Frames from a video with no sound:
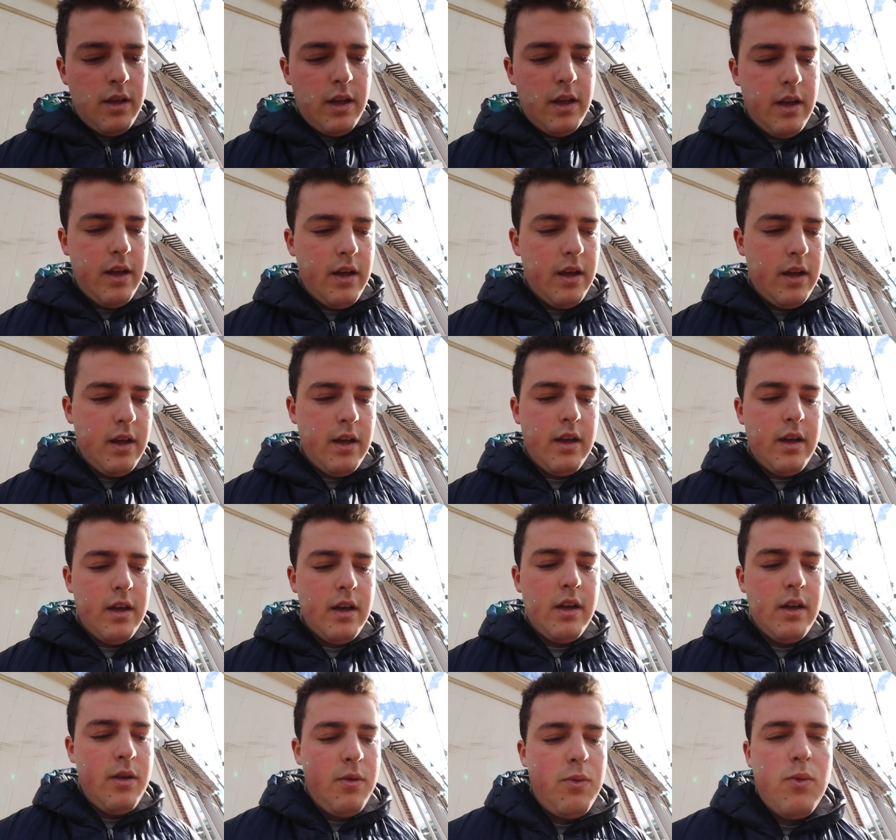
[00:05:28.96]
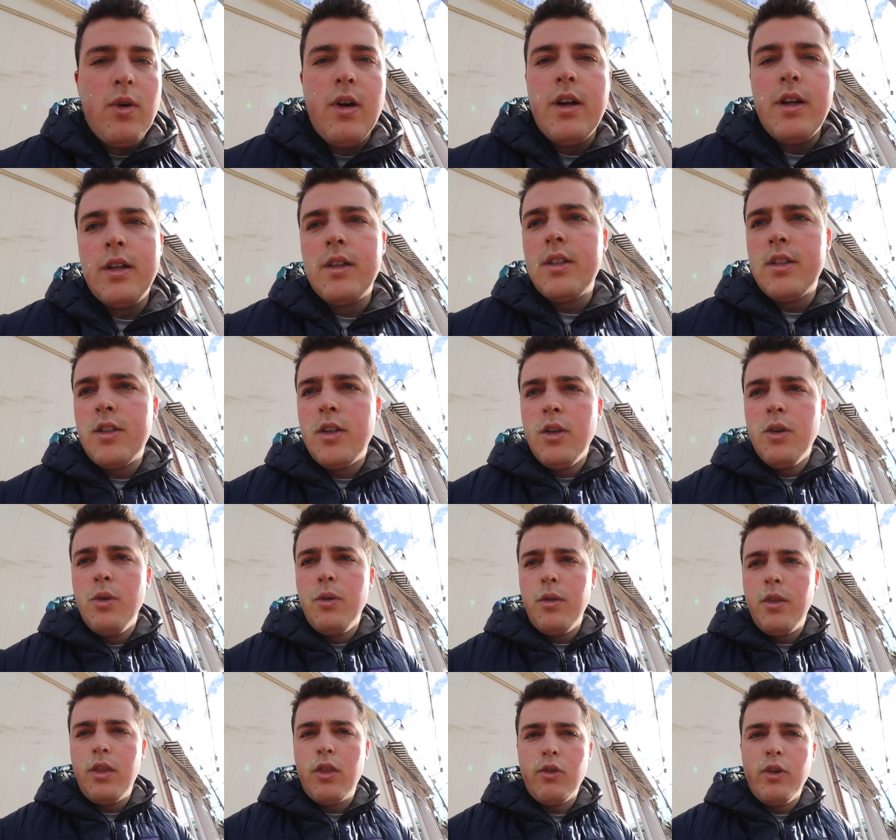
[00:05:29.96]
And one,
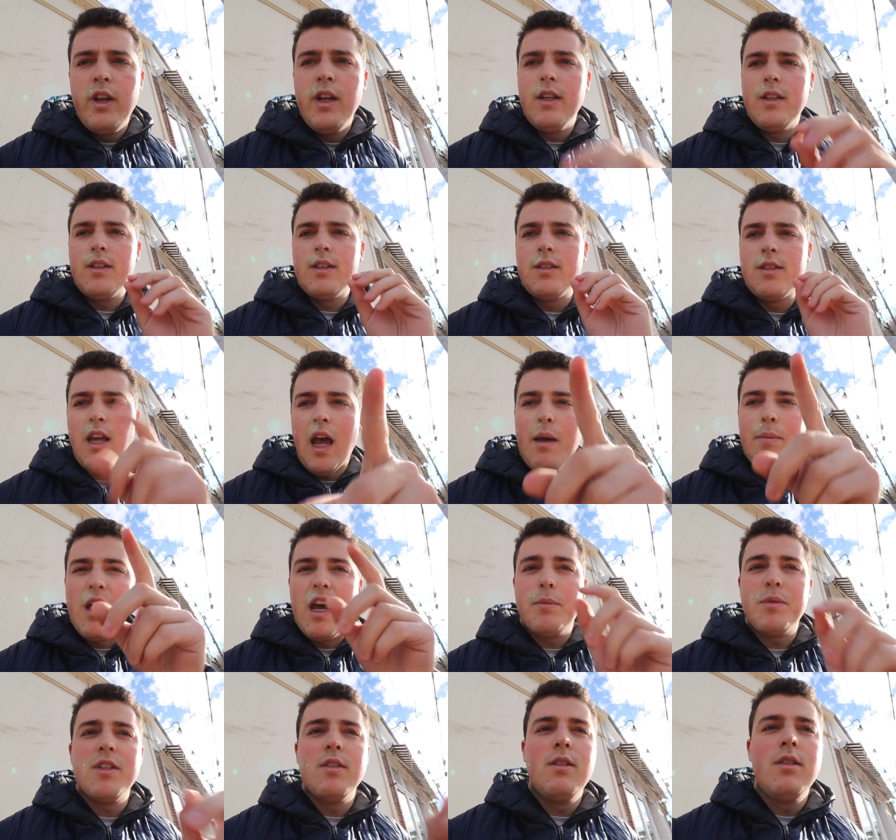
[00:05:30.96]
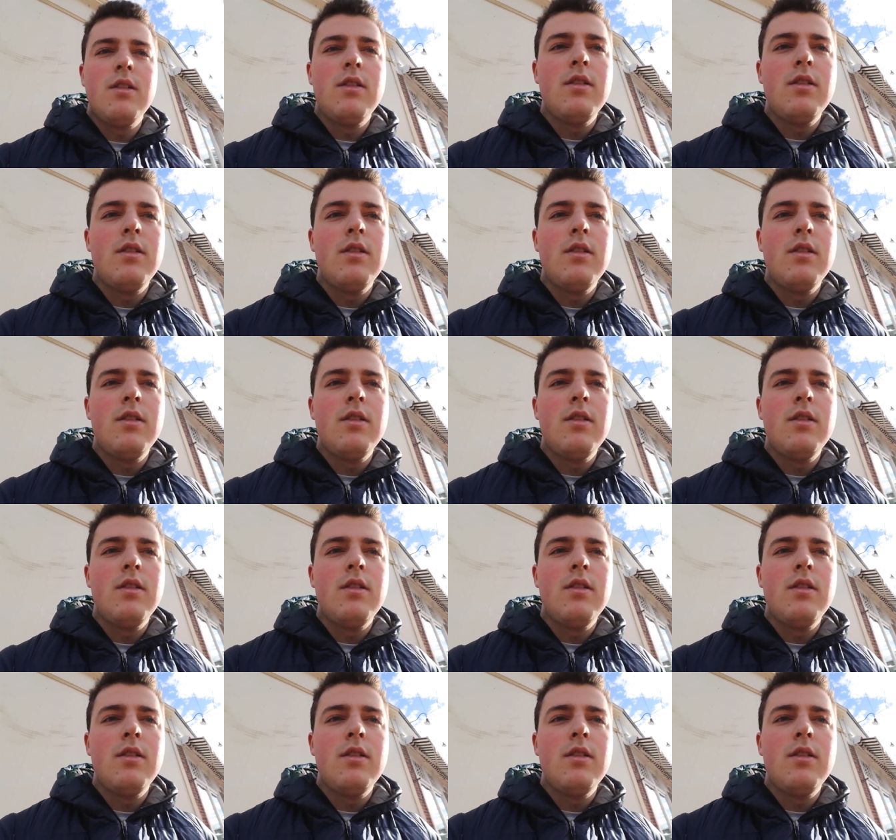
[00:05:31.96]
two, three, time lapse.